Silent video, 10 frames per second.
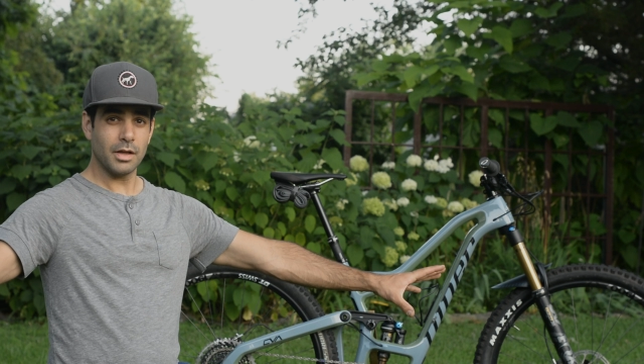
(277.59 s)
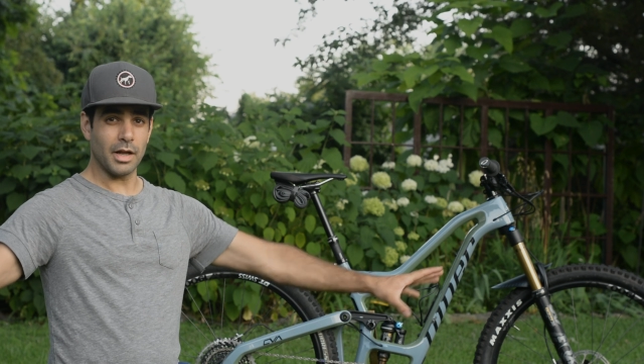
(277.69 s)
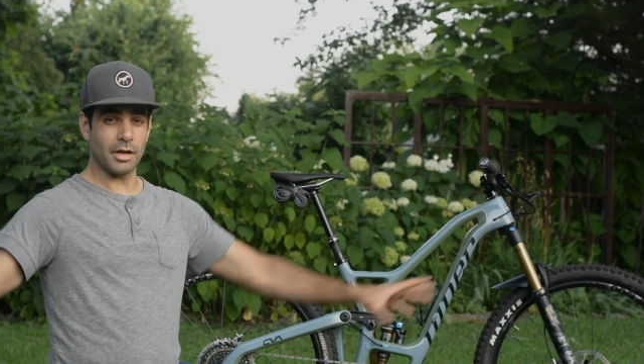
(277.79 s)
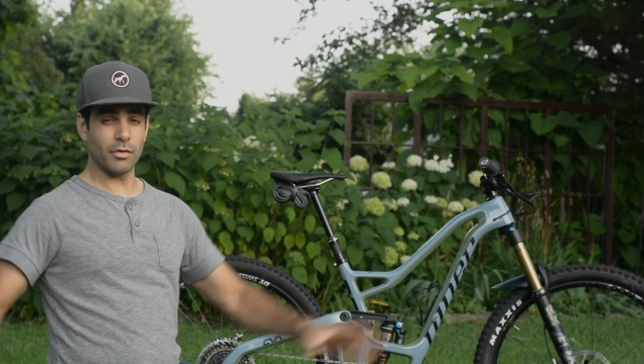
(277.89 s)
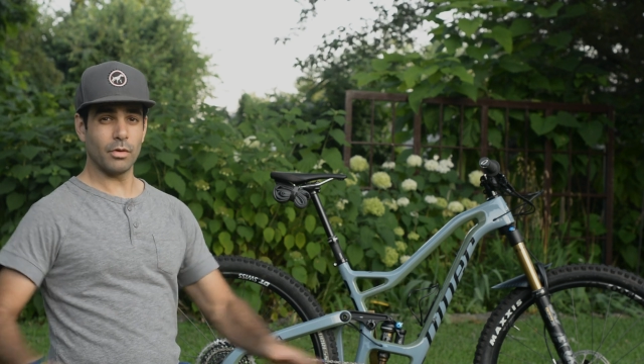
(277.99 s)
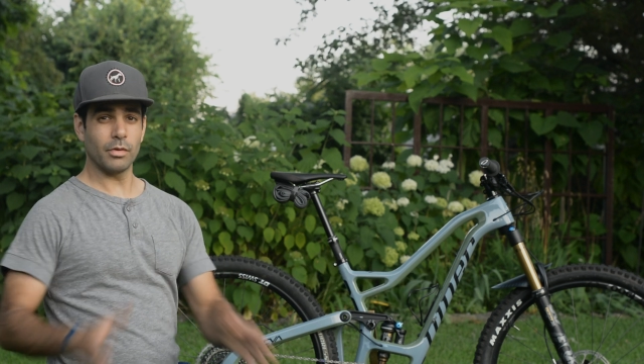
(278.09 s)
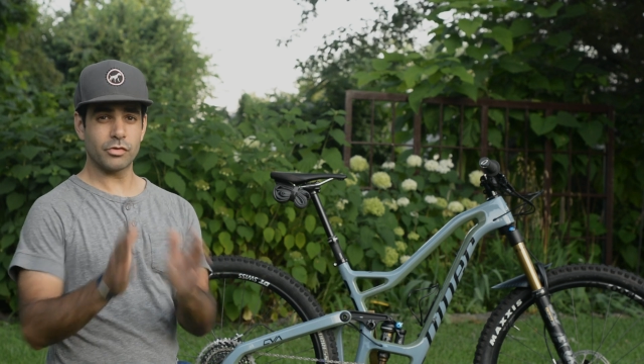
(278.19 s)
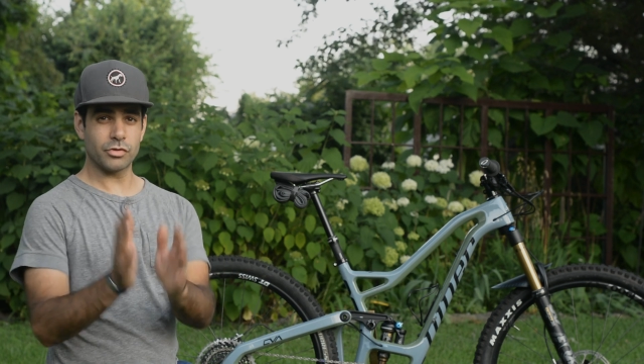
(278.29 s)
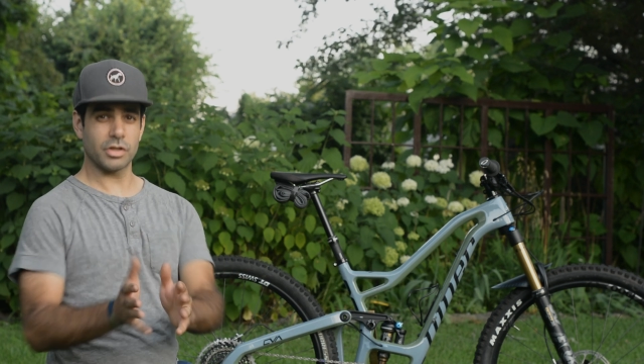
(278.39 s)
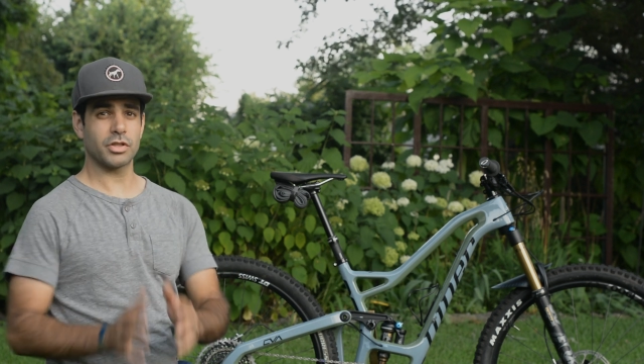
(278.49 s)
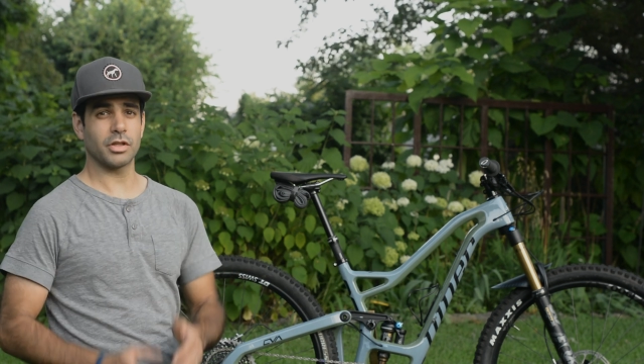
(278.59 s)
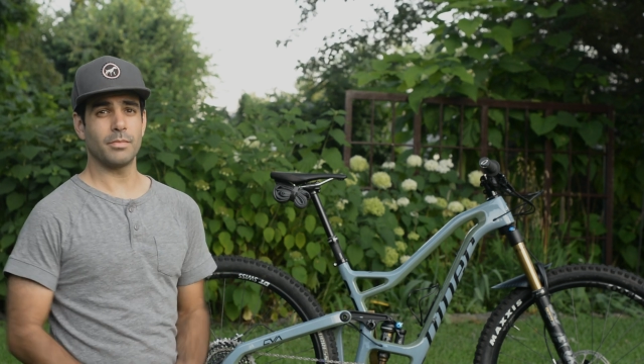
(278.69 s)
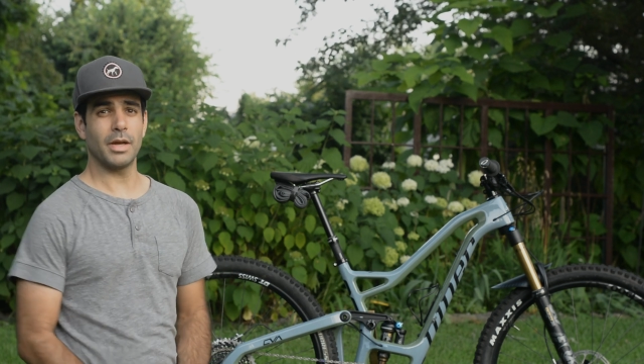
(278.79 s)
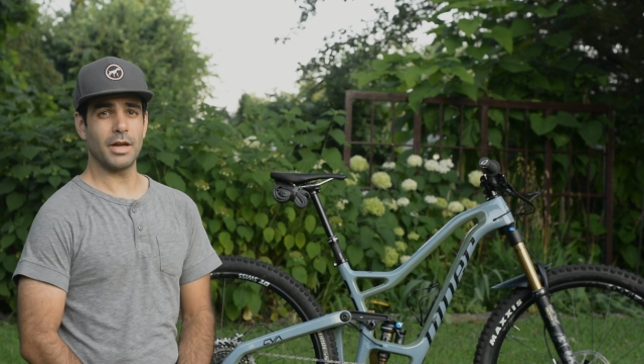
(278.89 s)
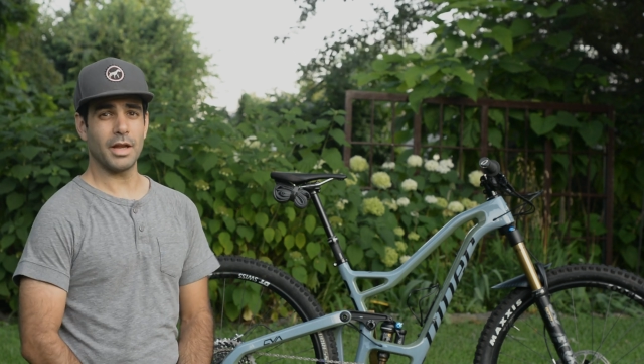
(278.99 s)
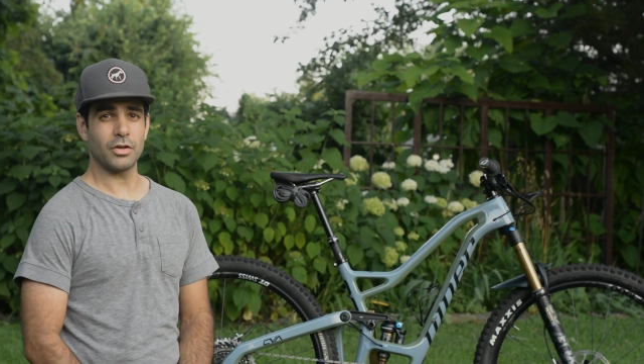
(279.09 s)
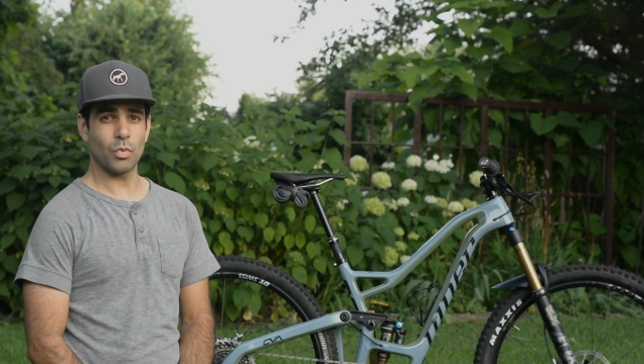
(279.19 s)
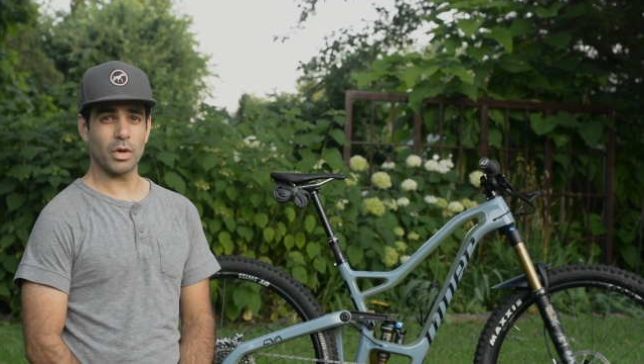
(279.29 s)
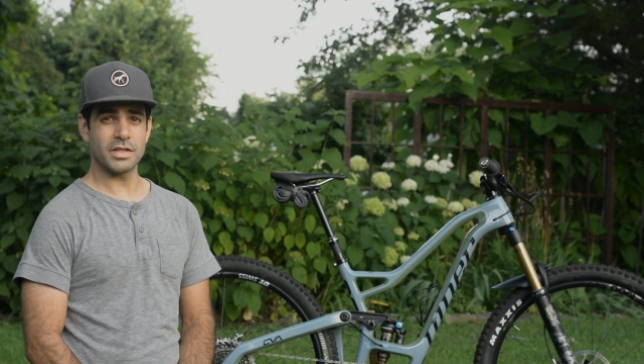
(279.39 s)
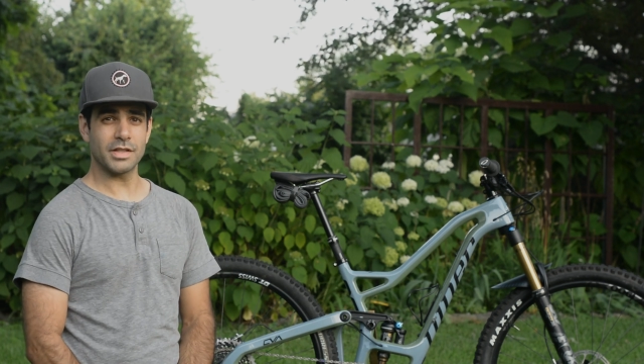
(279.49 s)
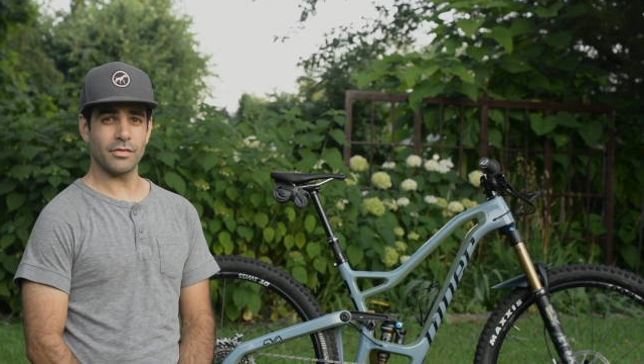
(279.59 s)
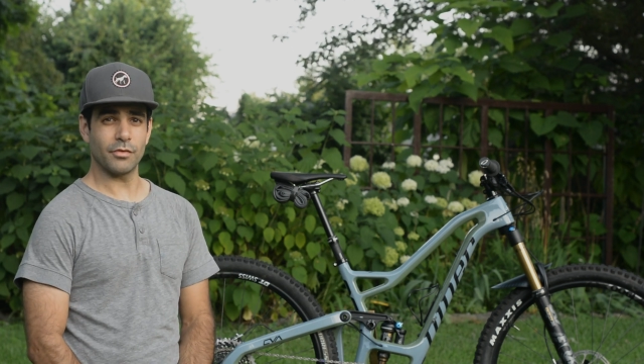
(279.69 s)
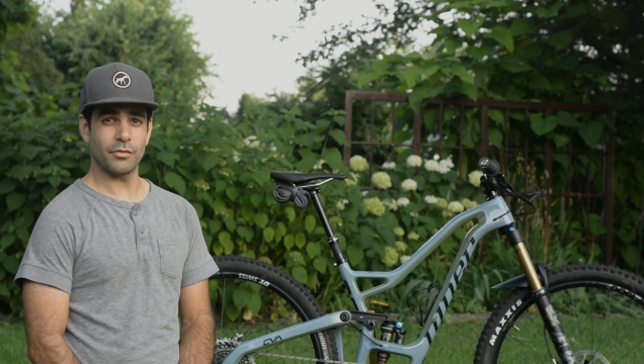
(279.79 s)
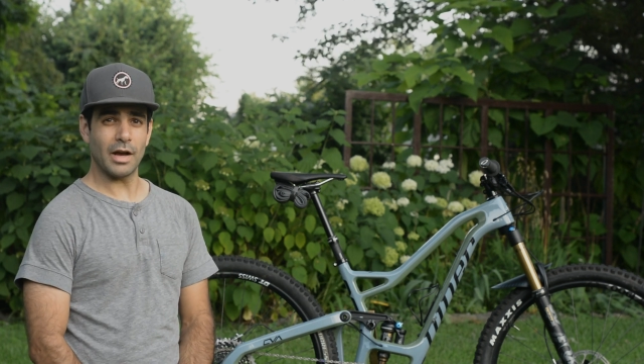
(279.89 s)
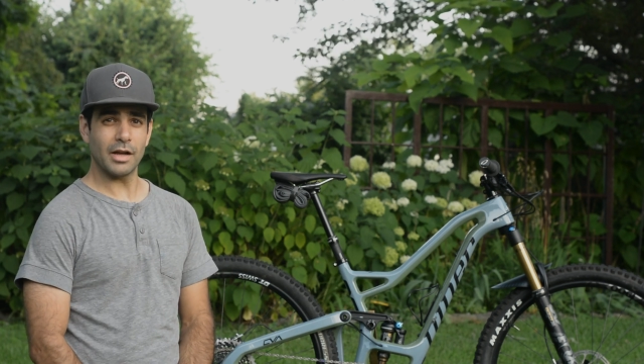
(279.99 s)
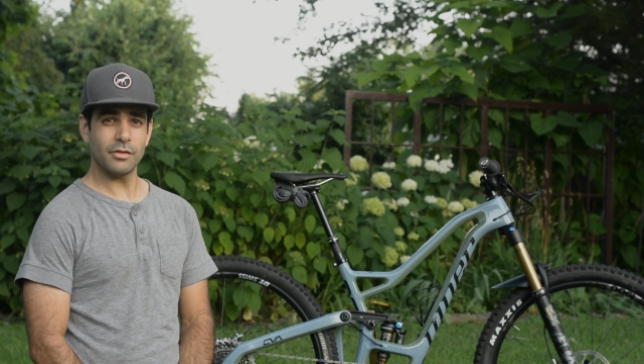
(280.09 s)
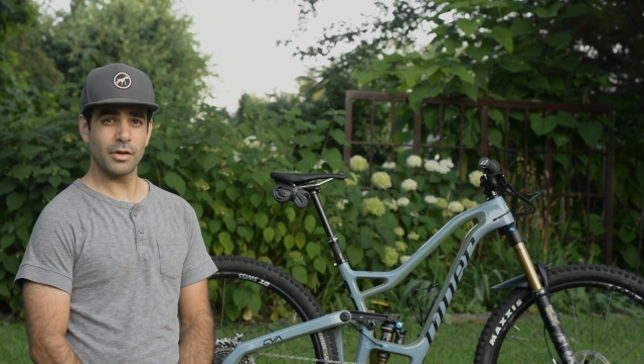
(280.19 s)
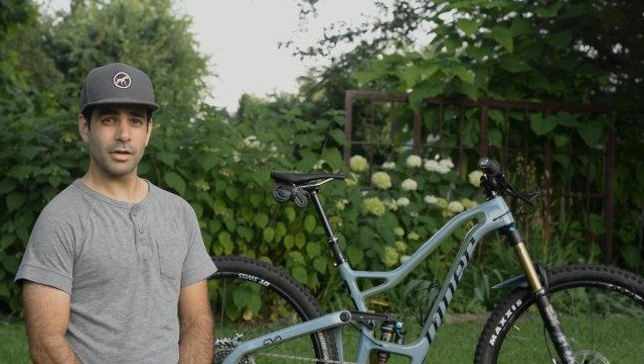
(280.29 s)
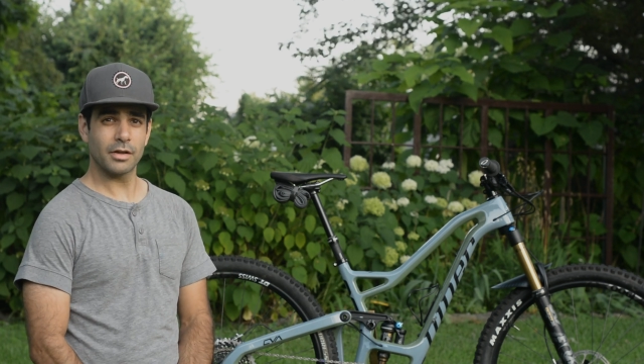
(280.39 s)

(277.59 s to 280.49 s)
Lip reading: And I've always traditionally been a 27.5